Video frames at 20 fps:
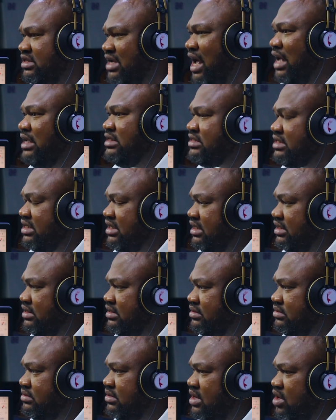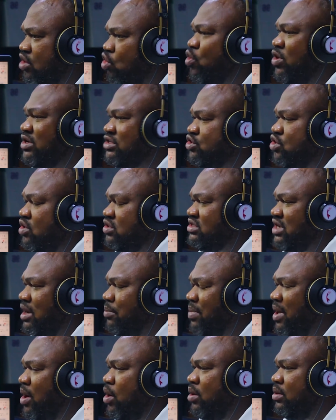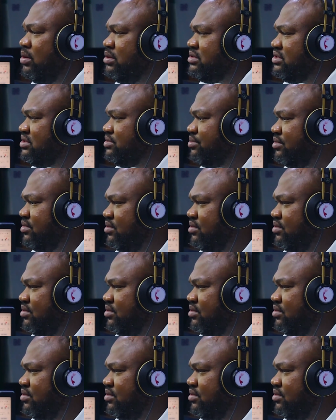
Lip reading: asking questions about.